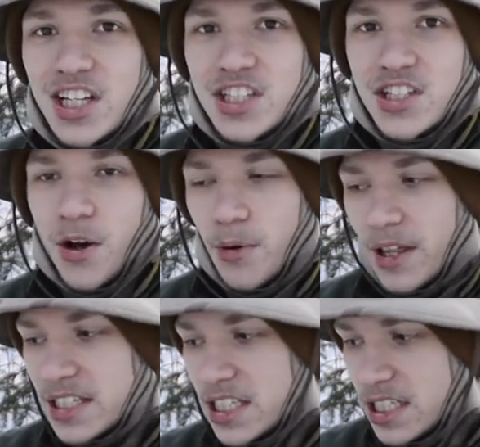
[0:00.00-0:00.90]
So
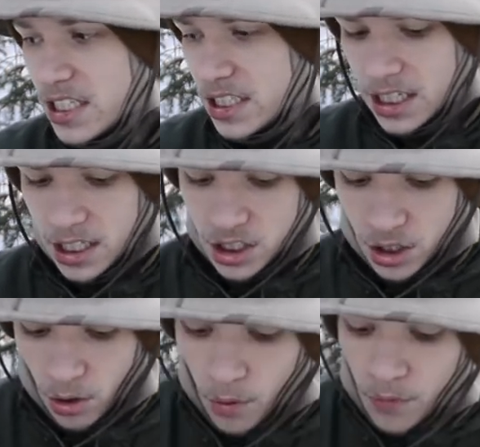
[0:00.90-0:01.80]
that's the Z T
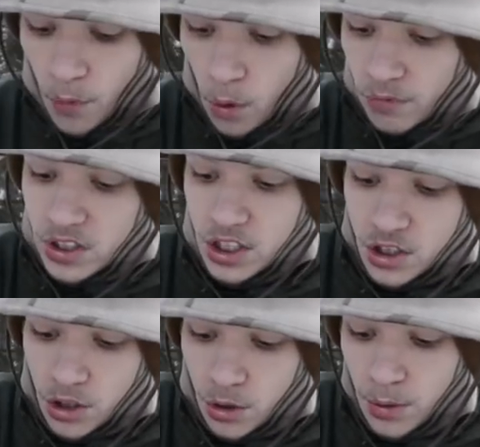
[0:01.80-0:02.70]
zero four five
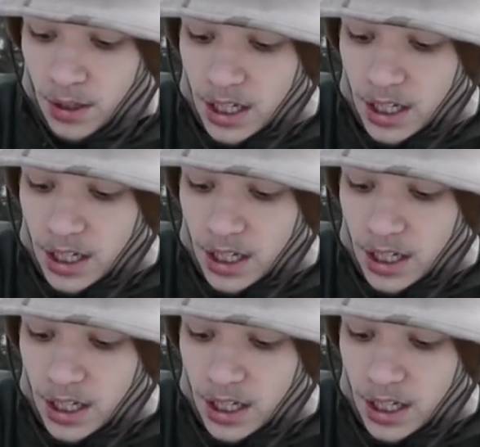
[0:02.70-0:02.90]
two.